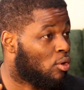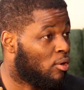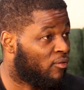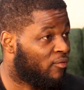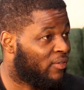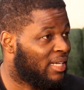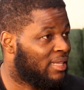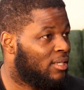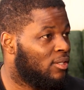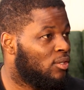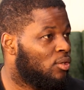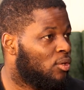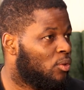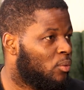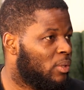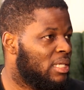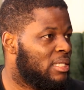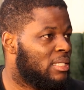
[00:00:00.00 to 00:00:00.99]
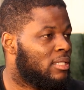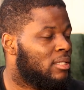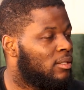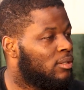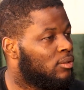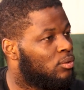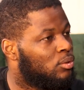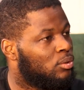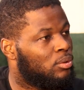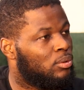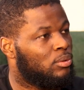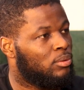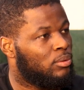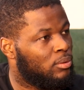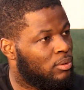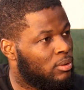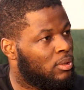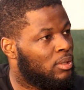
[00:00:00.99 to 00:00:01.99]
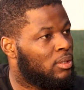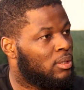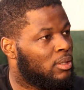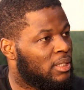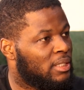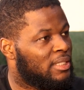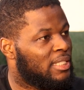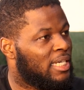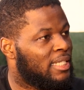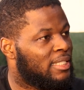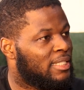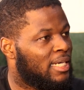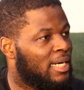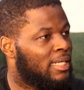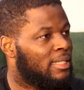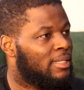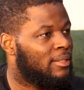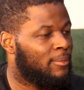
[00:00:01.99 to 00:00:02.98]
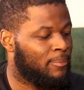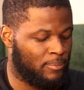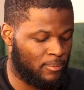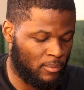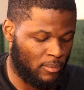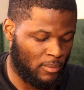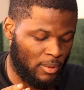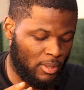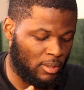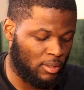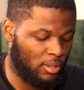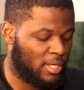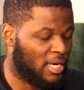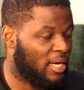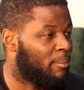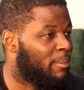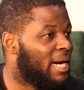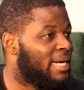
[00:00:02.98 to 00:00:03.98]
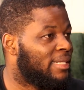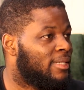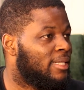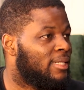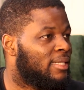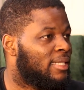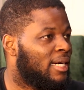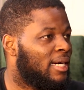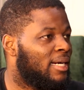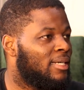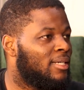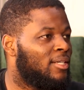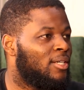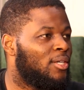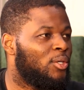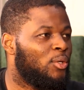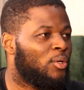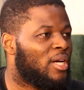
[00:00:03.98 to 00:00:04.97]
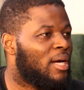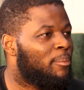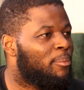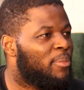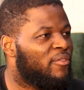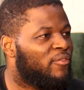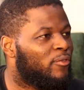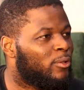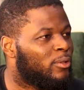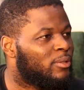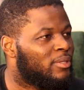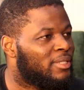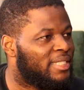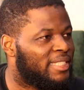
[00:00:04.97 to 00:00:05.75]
converting your waste to recharge card. You can buy data, you can pay for